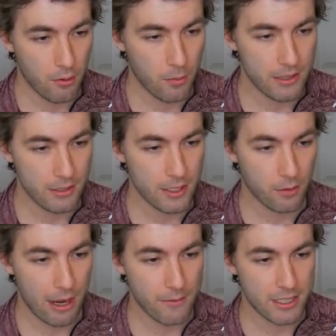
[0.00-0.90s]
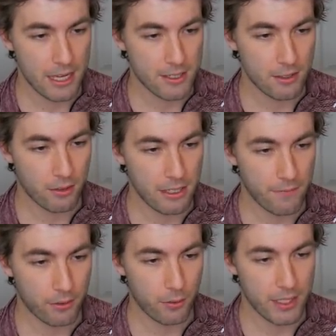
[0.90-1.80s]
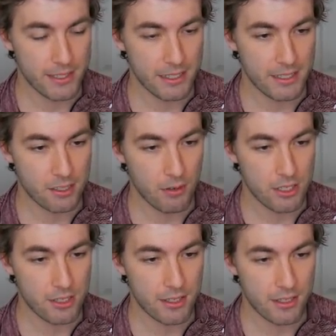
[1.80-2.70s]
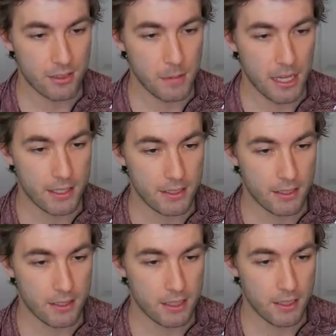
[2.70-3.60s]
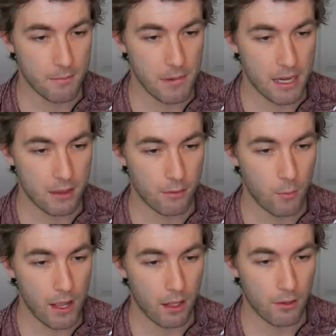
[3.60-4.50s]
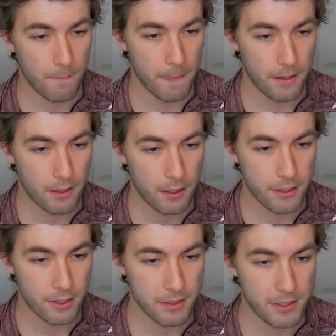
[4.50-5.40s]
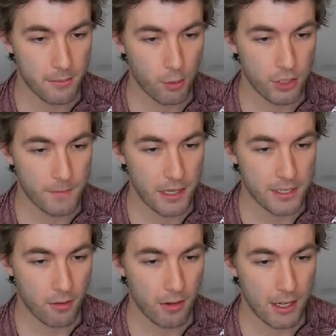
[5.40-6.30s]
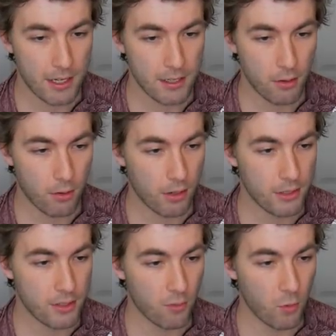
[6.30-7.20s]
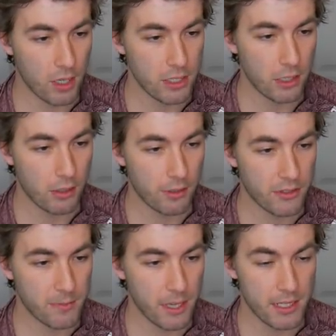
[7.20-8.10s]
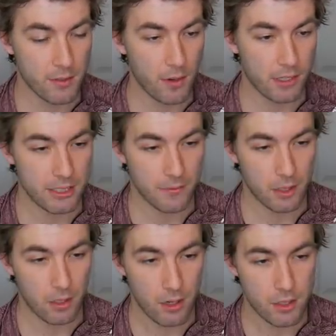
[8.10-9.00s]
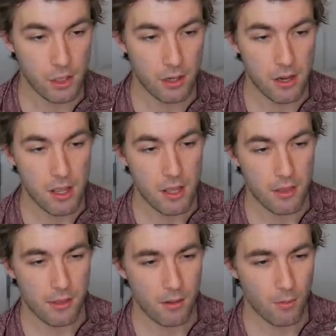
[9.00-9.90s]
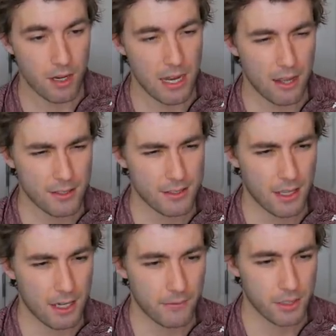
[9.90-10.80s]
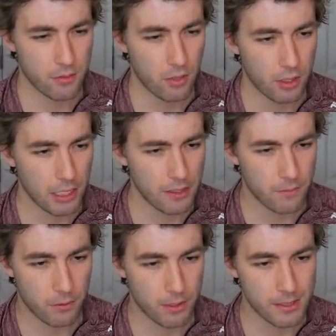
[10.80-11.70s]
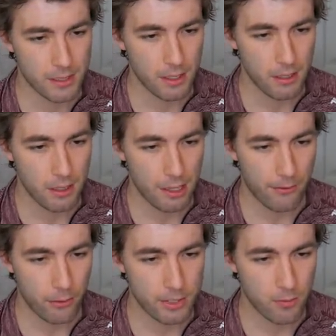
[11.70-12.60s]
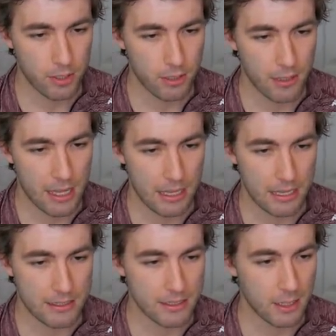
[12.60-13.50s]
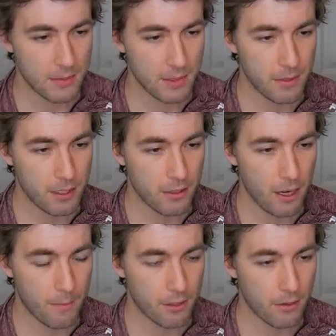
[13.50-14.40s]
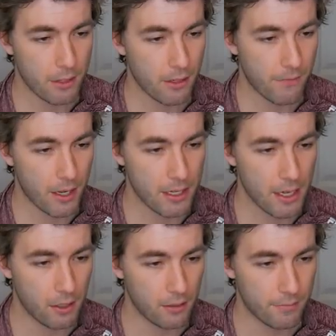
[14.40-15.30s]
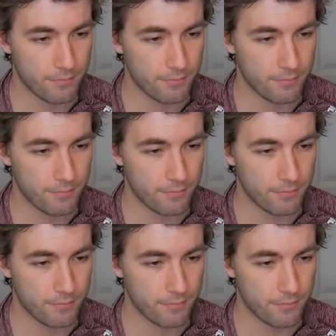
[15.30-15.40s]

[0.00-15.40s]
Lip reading: When there's a gravitational influence, it stretches the space to make the well. So is there more space created, or is one unit of space relatively larger than one outside of a strong influence? I've always wondered that, and this seems to be a good opportunity to find out.